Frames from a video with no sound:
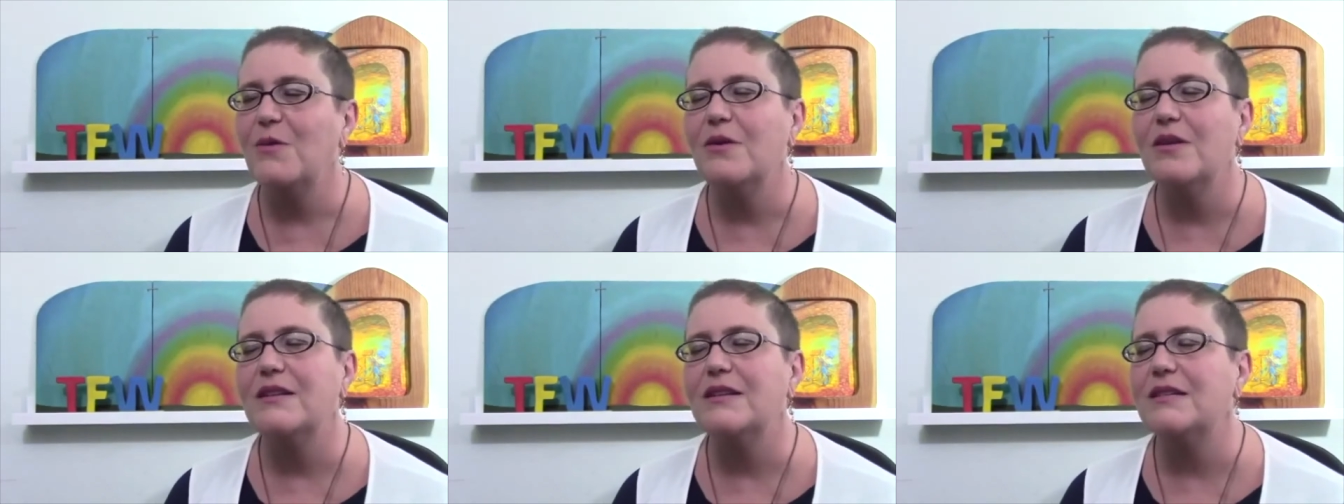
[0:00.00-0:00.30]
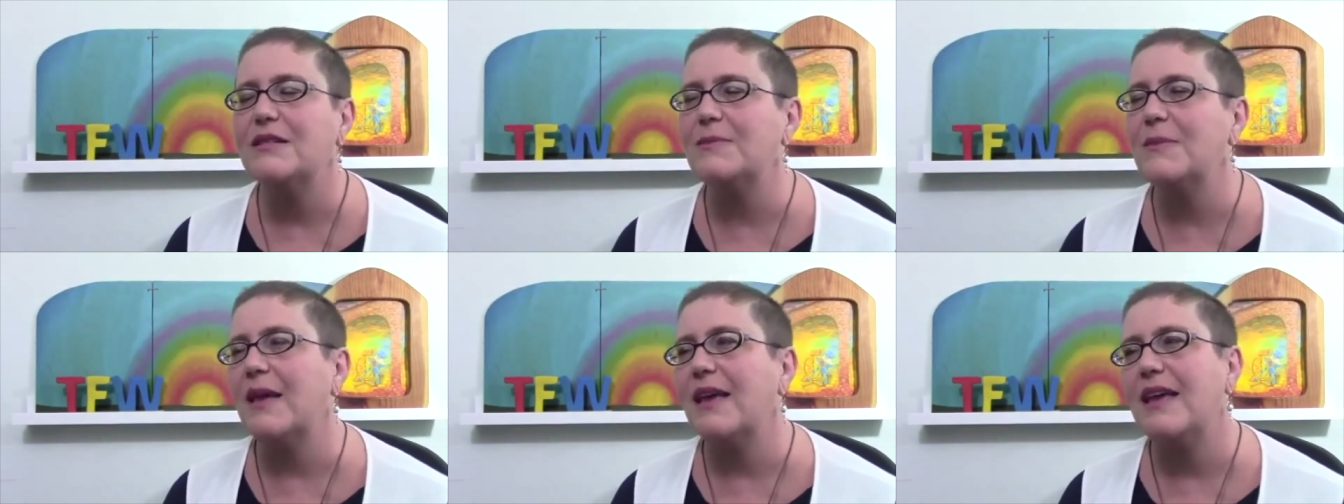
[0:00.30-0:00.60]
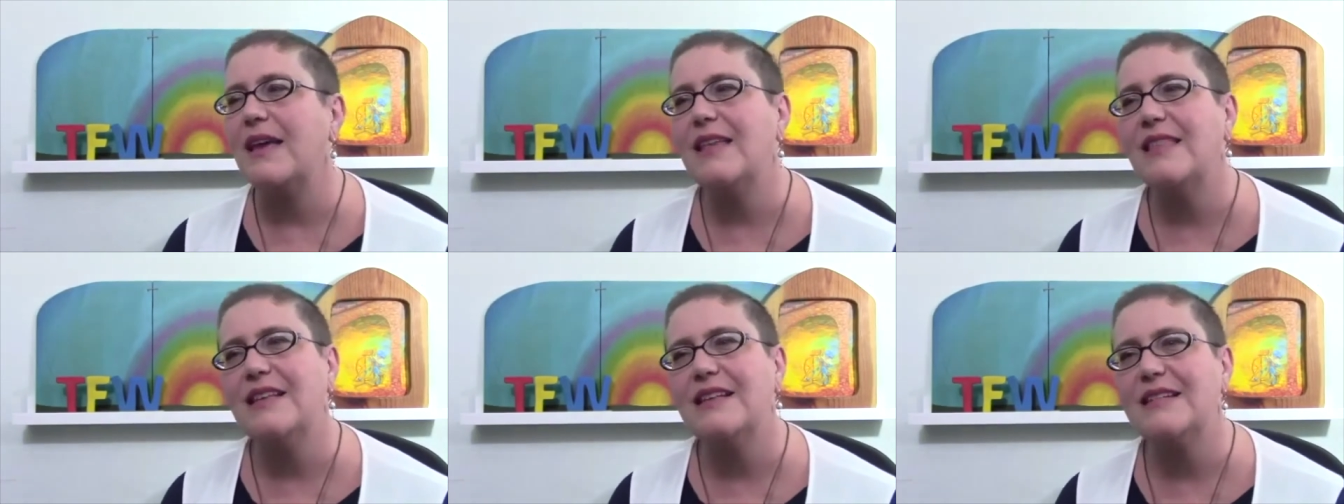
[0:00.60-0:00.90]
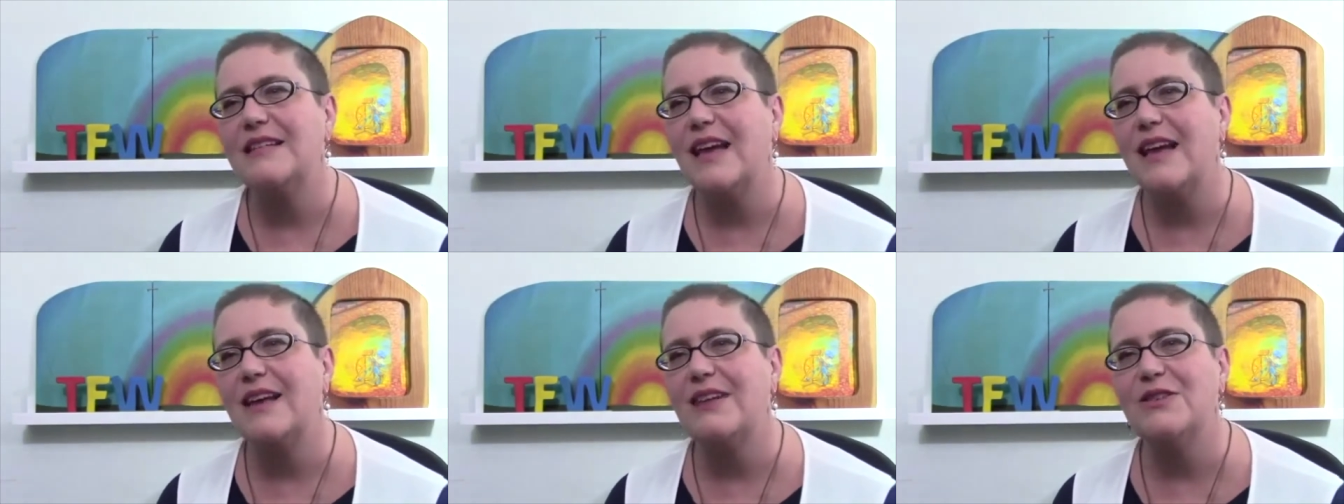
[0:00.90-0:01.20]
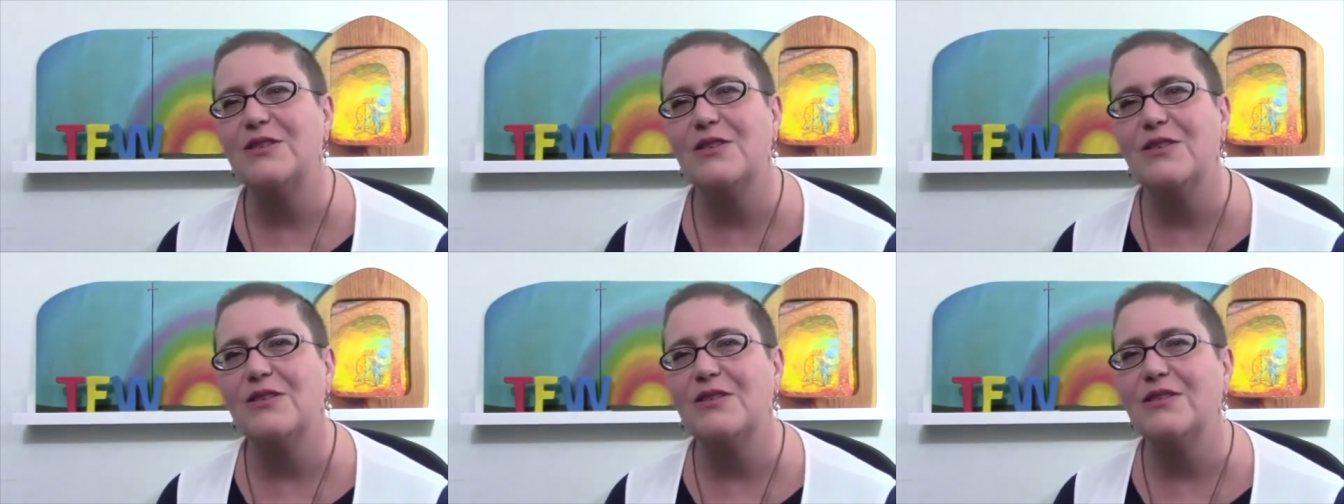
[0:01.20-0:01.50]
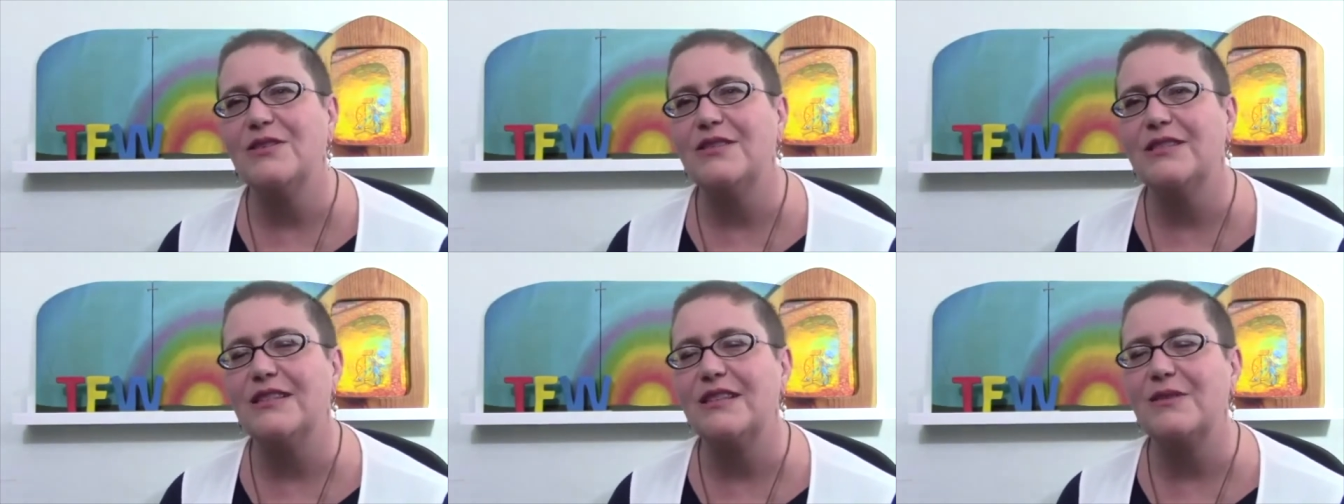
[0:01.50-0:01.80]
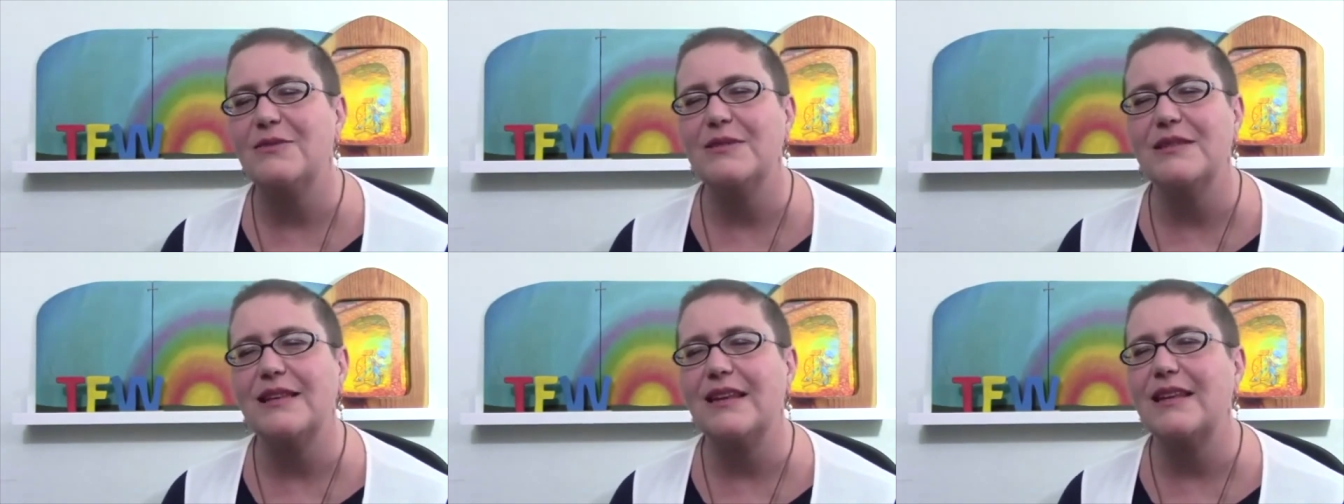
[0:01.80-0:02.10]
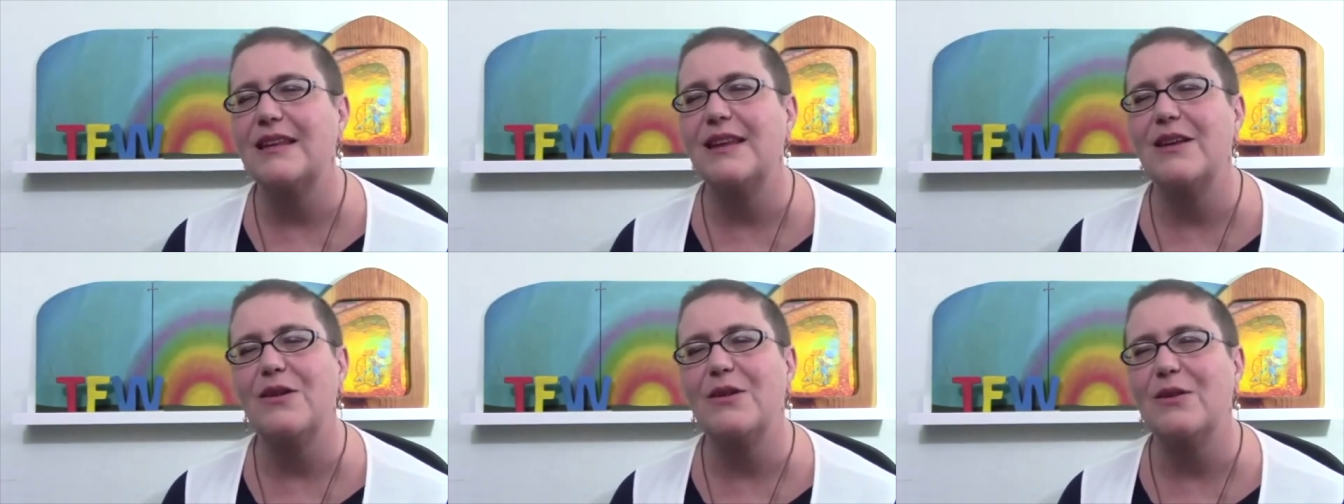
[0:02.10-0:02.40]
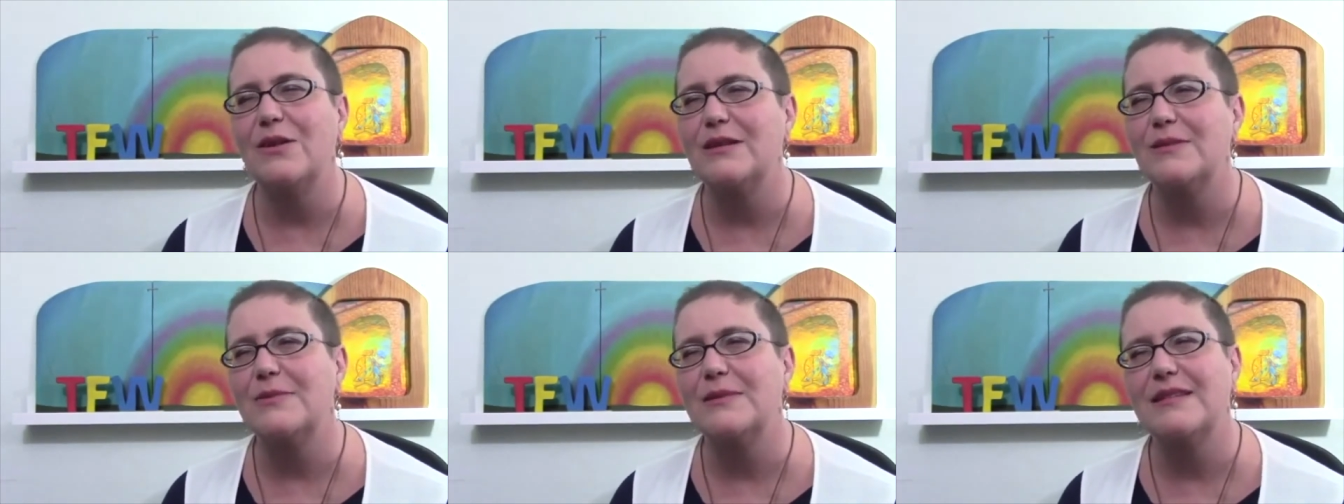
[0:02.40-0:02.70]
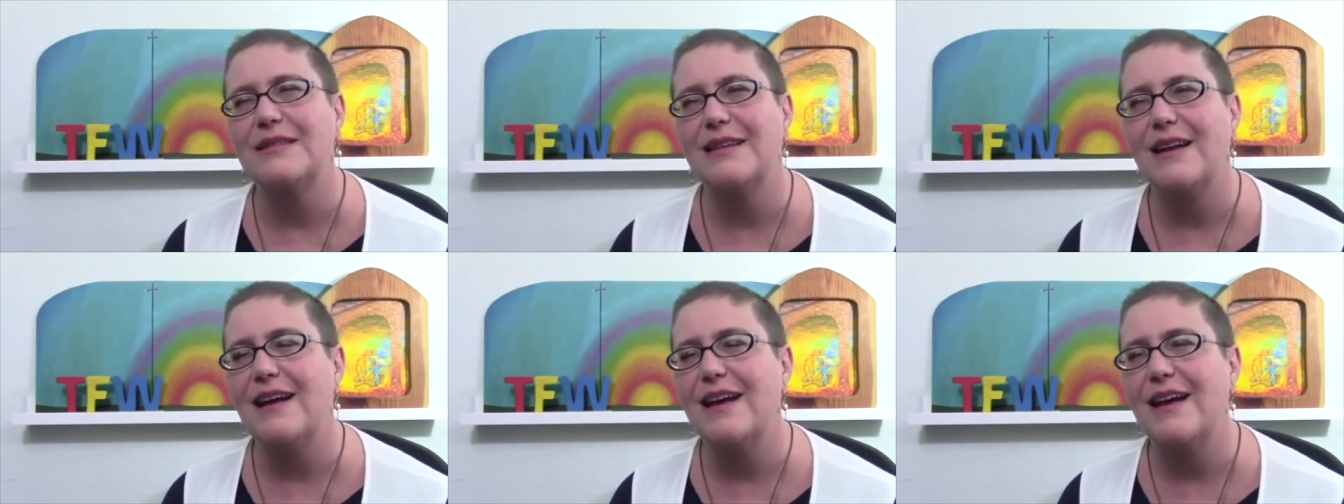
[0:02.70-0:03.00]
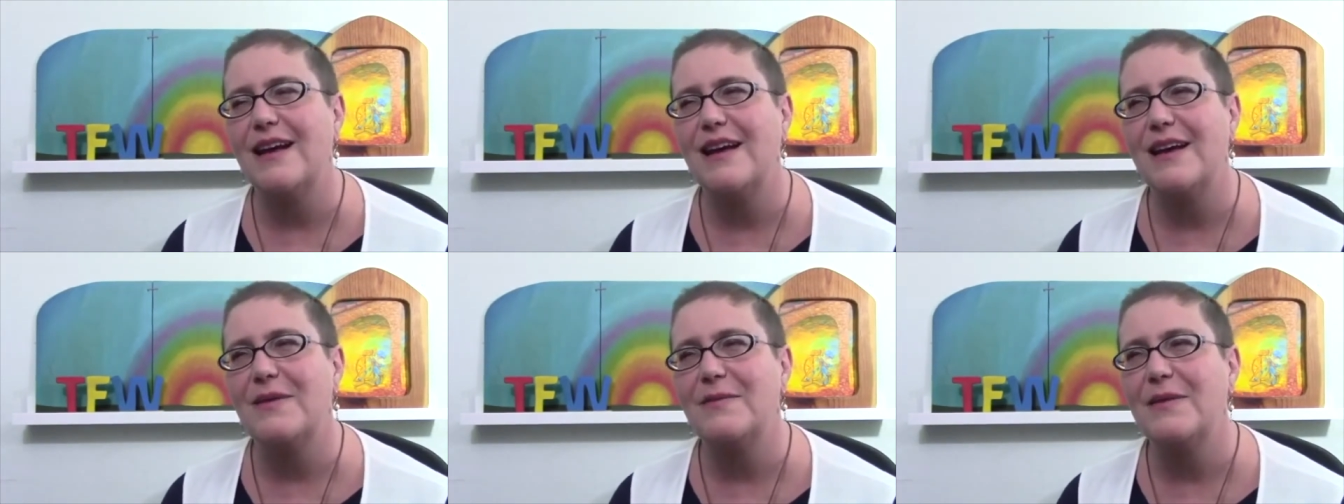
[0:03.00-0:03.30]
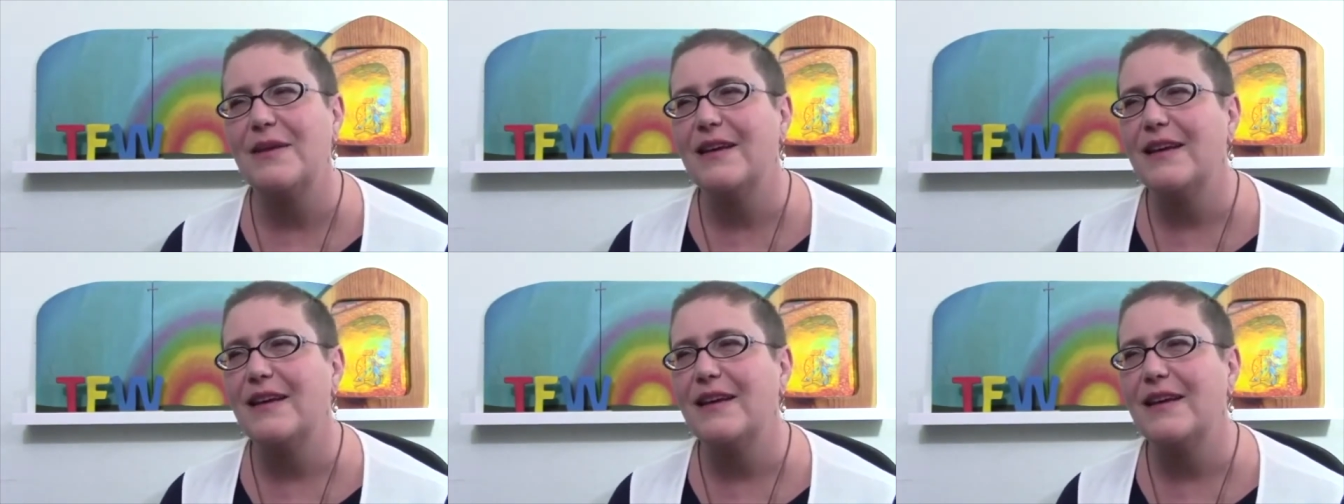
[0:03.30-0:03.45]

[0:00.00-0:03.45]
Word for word: just making these angels. It was like near Christmas time.